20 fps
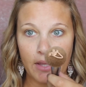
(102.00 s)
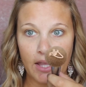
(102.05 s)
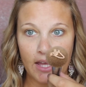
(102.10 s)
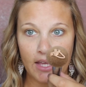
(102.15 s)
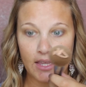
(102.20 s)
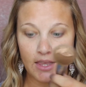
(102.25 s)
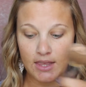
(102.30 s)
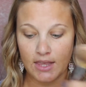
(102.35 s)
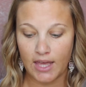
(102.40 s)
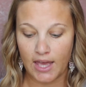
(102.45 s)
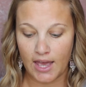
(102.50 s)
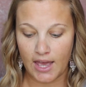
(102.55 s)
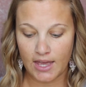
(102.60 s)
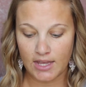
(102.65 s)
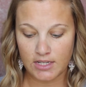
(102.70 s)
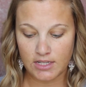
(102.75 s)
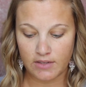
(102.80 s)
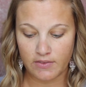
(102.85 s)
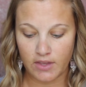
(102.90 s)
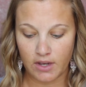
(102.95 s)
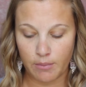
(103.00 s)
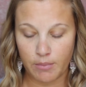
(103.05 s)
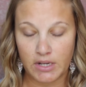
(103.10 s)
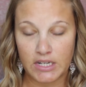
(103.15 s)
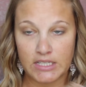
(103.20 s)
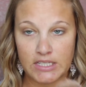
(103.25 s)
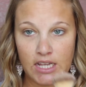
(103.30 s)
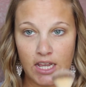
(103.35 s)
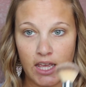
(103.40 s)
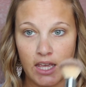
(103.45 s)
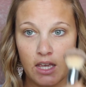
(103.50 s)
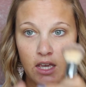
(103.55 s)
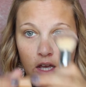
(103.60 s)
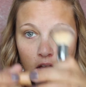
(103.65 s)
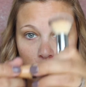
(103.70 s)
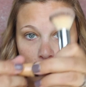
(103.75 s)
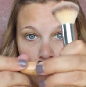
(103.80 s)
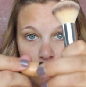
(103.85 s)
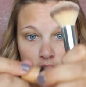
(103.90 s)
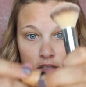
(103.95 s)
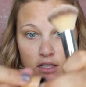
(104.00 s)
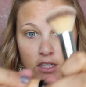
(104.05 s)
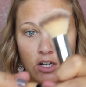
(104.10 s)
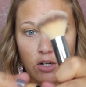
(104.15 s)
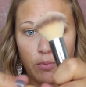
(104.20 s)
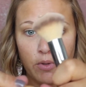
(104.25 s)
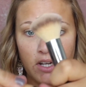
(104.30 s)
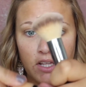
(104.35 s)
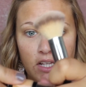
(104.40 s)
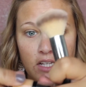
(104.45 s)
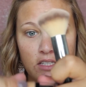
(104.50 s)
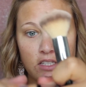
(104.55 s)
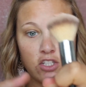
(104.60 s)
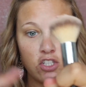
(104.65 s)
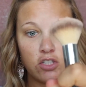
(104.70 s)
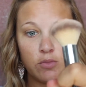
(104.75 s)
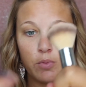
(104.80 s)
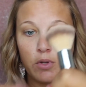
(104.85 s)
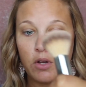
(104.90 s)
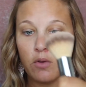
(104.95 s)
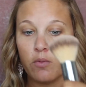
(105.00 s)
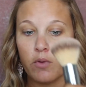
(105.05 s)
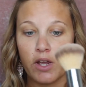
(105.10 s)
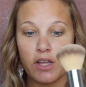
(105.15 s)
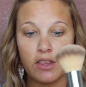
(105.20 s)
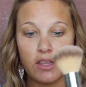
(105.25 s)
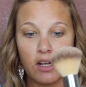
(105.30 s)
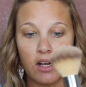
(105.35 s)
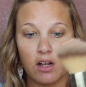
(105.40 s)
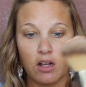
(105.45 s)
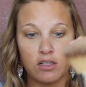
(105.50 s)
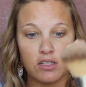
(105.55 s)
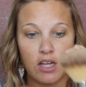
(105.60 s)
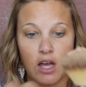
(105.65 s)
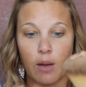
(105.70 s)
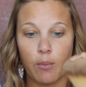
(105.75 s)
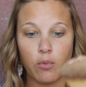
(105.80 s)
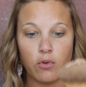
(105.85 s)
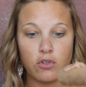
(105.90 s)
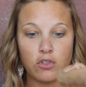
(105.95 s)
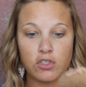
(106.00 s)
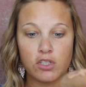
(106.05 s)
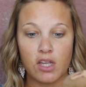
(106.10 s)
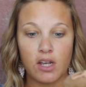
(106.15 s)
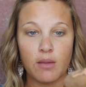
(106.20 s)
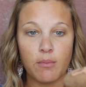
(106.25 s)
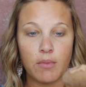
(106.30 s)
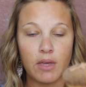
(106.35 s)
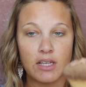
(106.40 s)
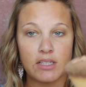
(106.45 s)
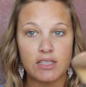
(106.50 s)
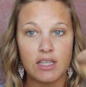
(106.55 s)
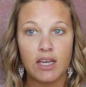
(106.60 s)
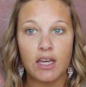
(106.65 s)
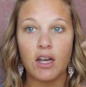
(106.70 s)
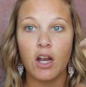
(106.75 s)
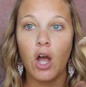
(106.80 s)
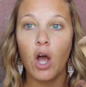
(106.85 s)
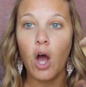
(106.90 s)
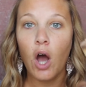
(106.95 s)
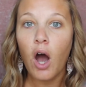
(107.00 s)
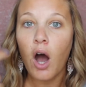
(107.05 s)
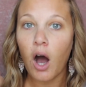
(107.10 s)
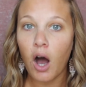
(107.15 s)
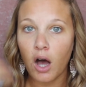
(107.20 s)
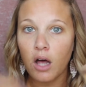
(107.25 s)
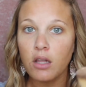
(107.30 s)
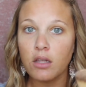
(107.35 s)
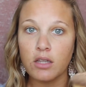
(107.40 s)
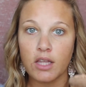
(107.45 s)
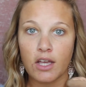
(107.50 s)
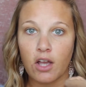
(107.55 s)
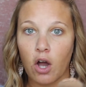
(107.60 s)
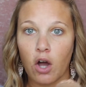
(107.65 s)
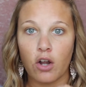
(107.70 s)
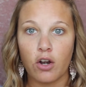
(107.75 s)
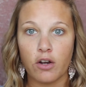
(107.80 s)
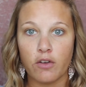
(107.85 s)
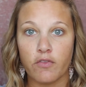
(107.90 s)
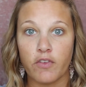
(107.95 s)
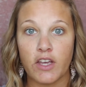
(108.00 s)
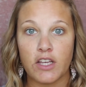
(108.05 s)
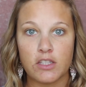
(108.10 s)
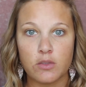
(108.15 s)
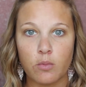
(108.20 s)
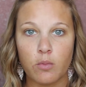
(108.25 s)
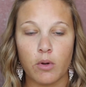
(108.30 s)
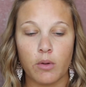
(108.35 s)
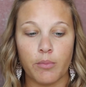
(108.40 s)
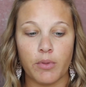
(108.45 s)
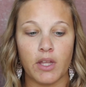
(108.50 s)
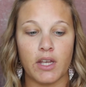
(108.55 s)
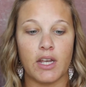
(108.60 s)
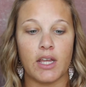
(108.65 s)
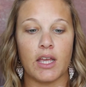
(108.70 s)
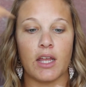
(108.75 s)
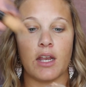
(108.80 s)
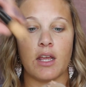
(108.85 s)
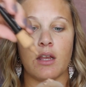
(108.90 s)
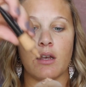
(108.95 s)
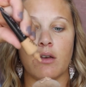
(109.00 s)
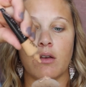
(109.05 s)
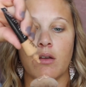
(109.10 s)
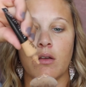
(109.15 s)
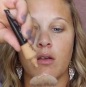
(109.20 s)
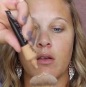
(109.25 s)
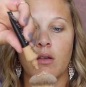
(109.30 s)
like that, and then I'm going to take a little bit of this and just put it right there on top. We're just going to mix it like on our face when we're blending it in.